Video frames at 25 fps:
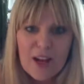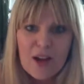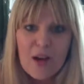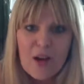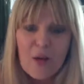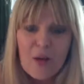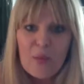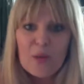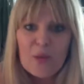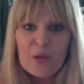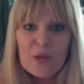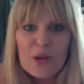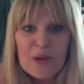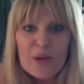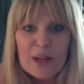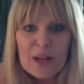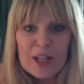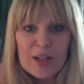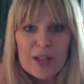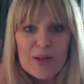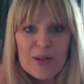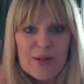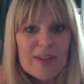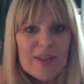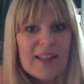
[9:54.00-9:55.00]
Well, you
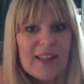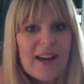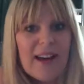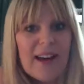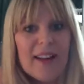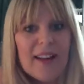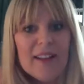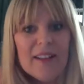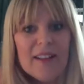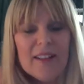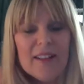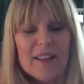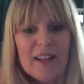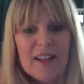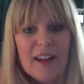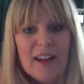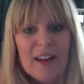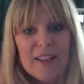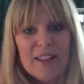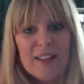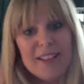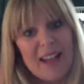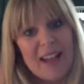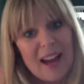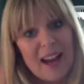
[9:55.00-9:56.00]
can use that
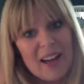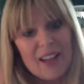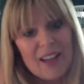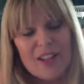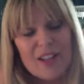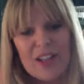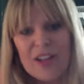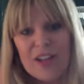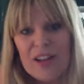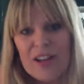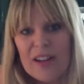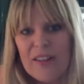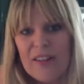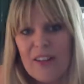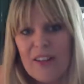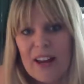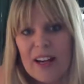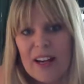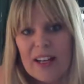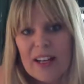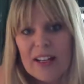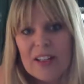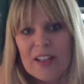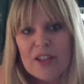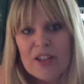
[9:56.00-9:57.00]
kind of to your
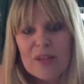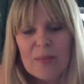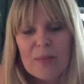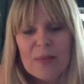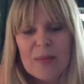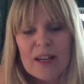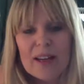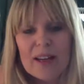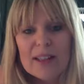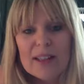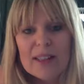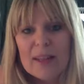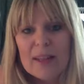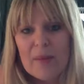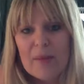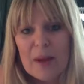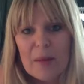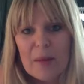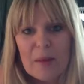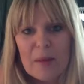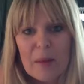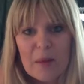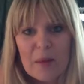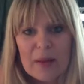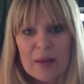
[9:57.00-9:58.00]
advantage because they
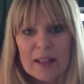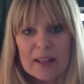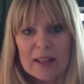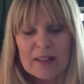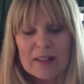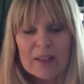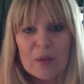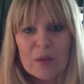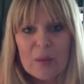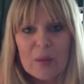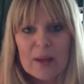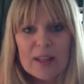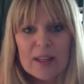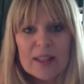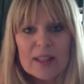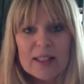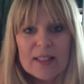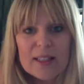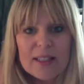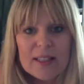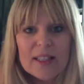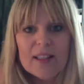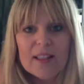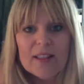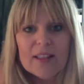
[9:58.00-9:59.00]
might be willing to wheel and
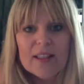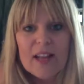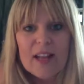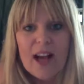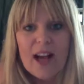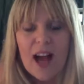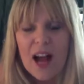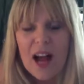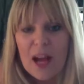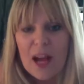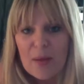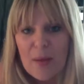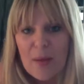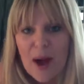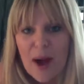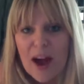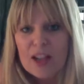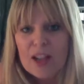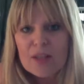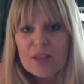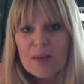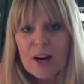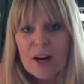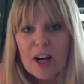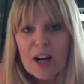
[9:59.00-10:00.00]
deal. On
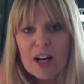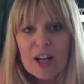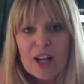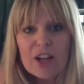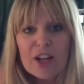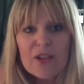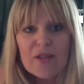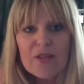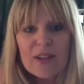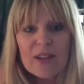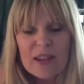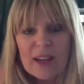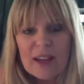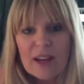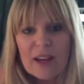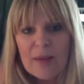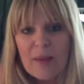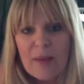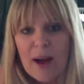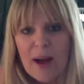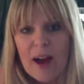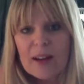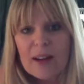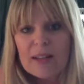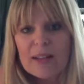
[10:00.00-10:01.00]
Poshmark, you can get a
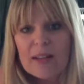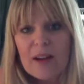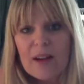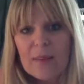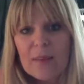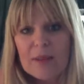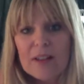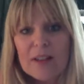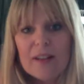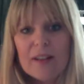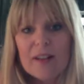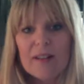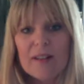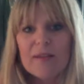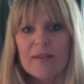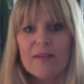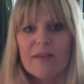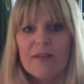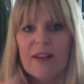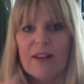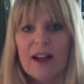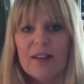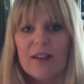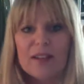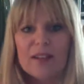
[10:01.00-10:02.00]
box up to
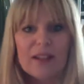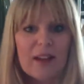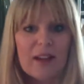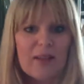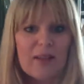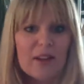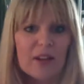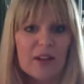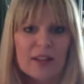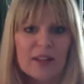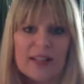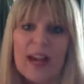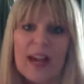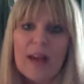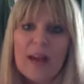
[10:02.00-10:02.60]
5, 7, or 10